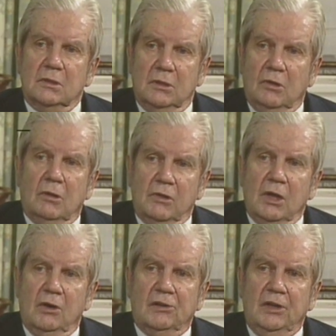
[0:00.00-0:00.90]
in all
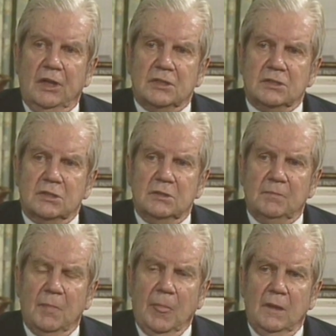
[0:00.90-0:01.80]
their ugliness,
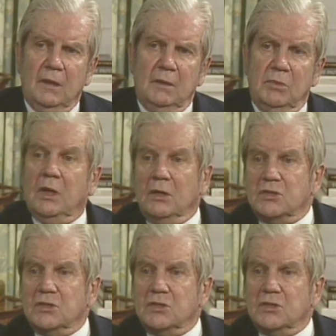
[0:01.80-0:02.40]
began